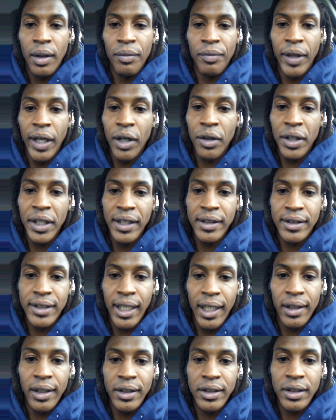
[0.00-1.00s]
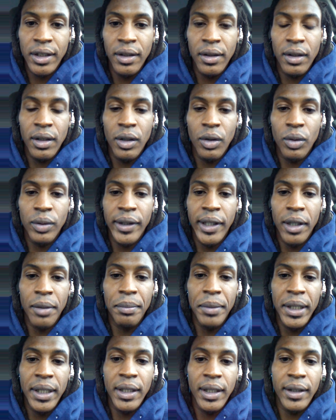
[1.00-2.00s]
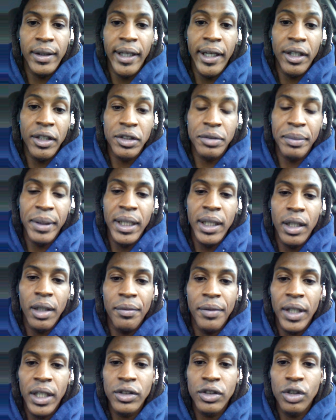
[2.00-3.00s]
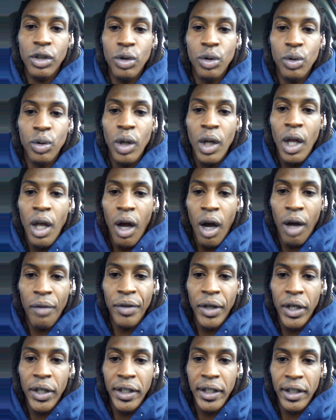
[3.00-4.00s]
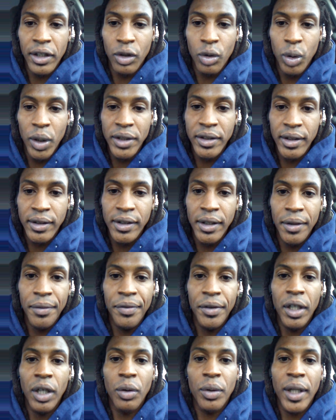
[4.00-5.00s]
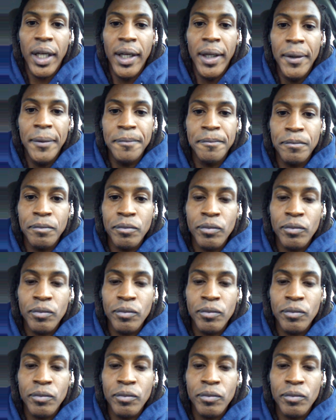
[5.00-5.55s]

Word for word: very intelligent there are many there's many of us who are very inquisitive okay